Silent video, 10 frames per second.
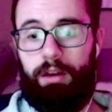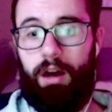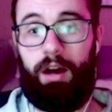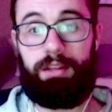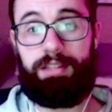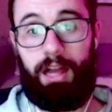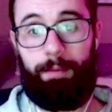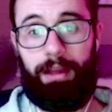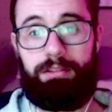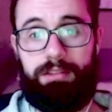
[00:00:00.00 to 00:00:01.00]

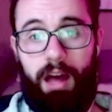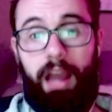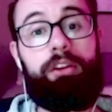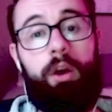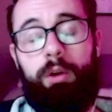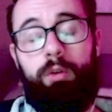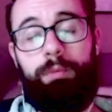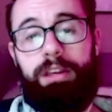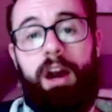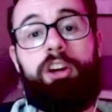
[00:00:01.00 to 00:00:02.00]
Salamence, I know it will
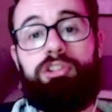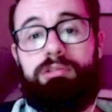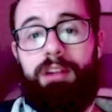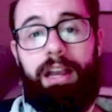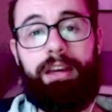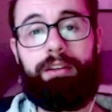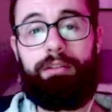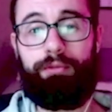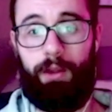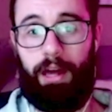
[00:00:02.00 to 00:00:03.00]
be a dragon
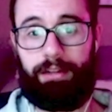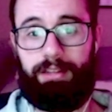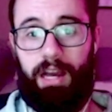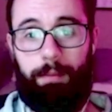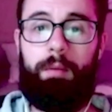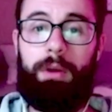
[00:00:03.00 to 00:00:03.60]
flying type.